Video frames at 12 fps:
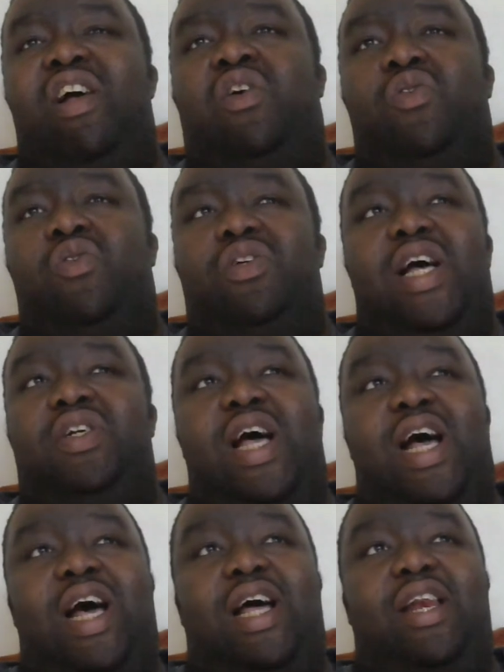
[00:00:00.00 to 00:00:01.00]
Uh,
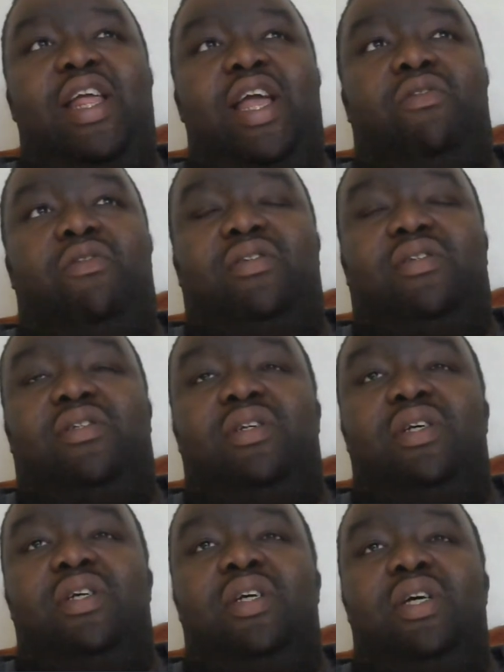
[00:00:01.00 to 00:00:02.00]
at
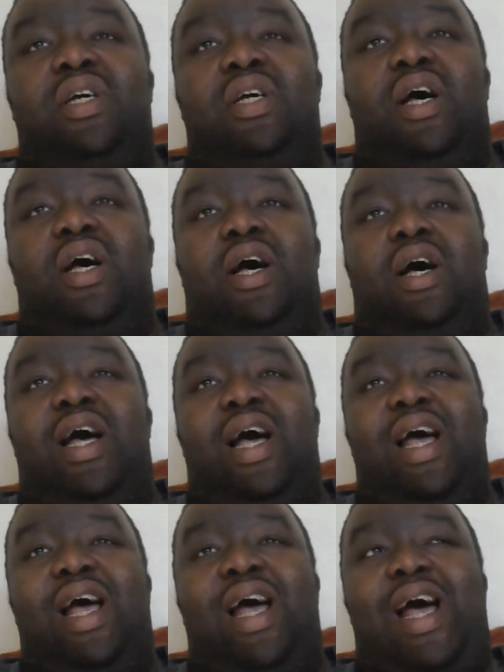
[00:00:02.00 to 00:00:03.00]
Vicarage Road, it tends
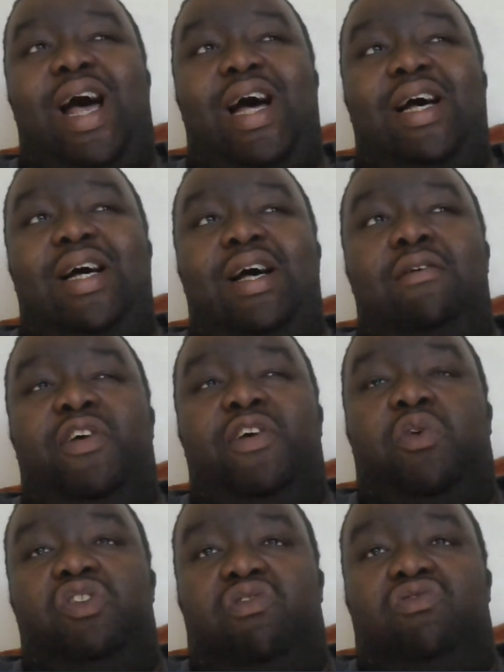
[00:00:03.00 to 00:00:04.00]
to be a mixed bag.
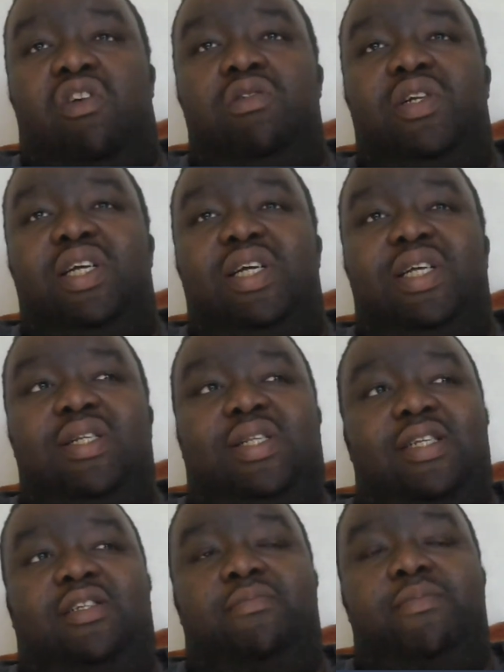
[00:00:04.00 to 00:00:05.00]

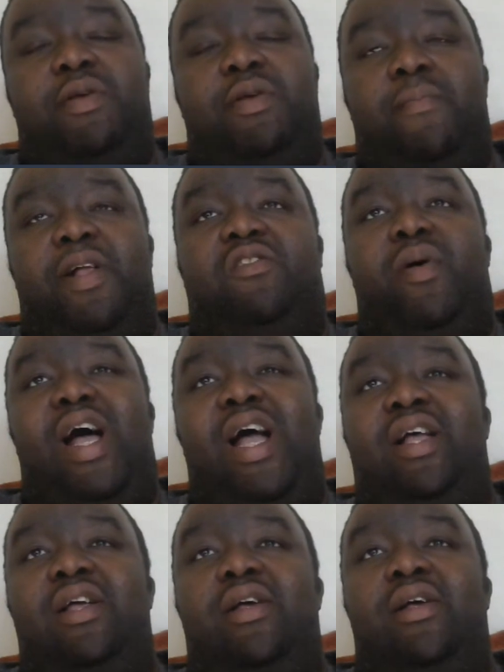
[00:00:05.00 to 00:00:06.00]
We did beat them
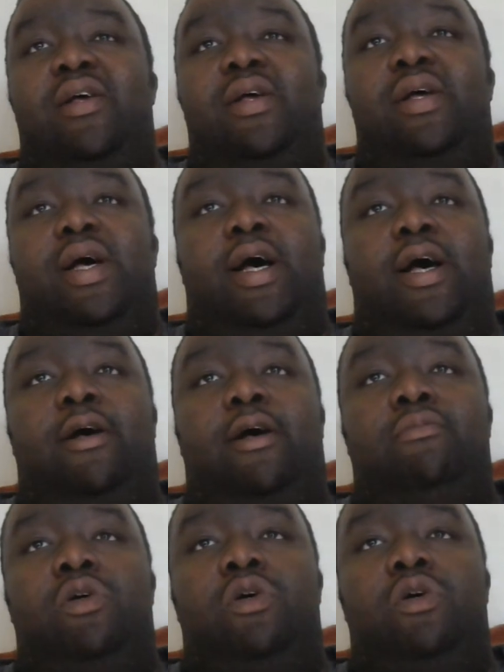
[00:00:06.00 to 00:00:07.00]
last season
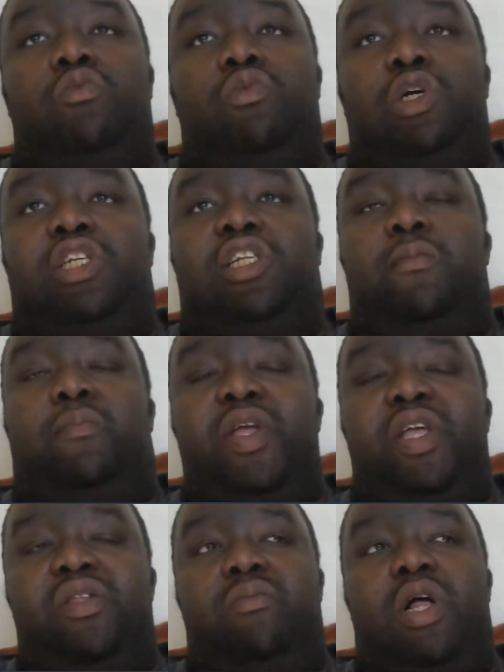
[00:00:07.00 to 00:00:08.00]
with a really
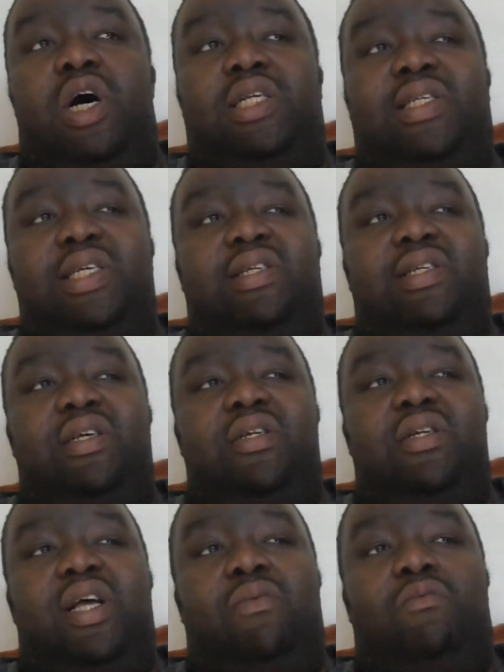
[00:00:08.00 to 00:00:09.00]
crap
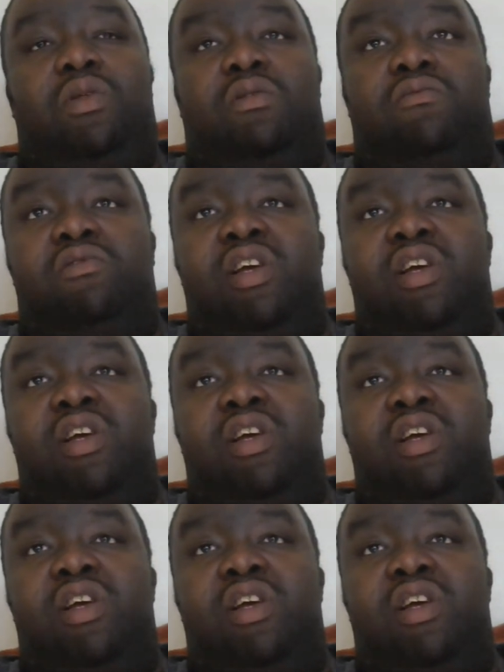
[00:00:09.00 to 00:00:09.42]
team.